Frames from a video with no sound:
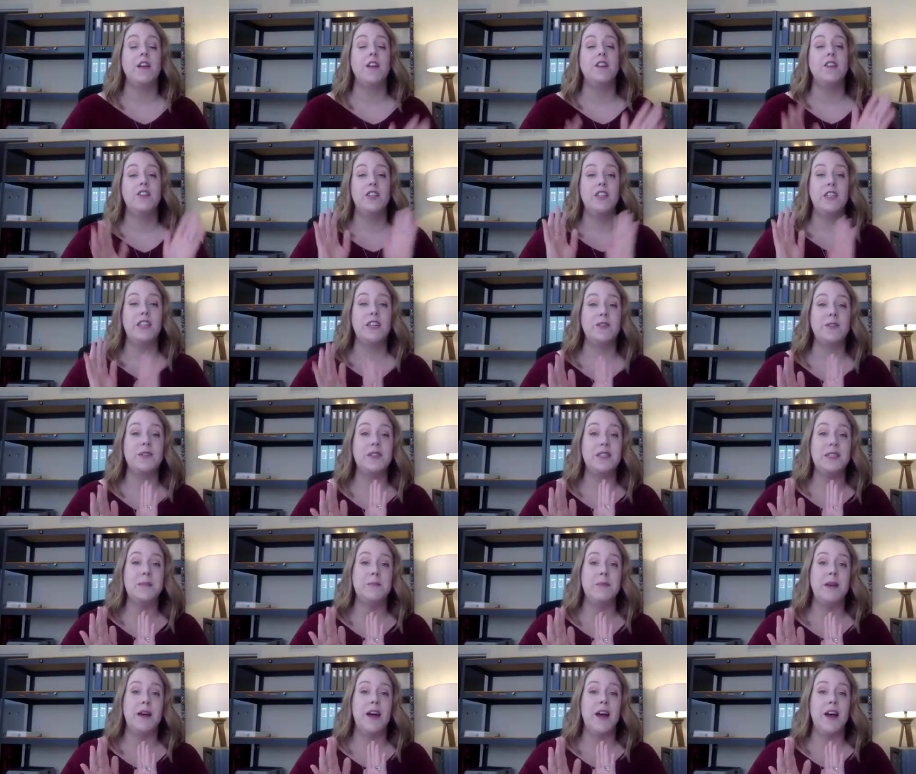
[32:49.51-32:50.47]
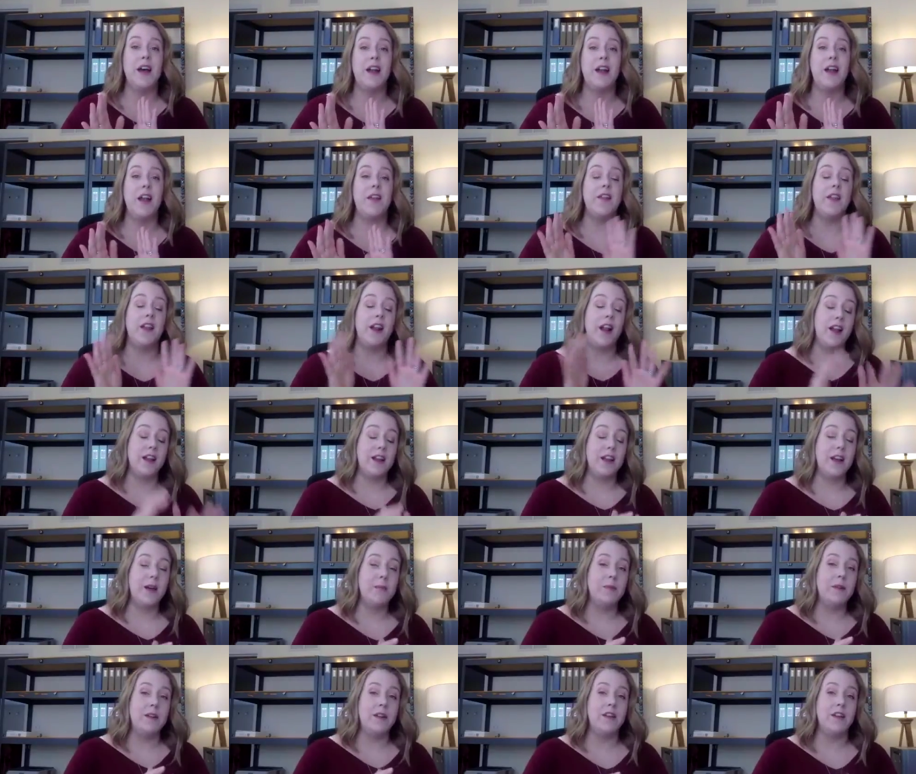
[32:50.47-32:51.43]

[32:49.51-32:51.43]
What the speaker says: she goes to bed, and then I come in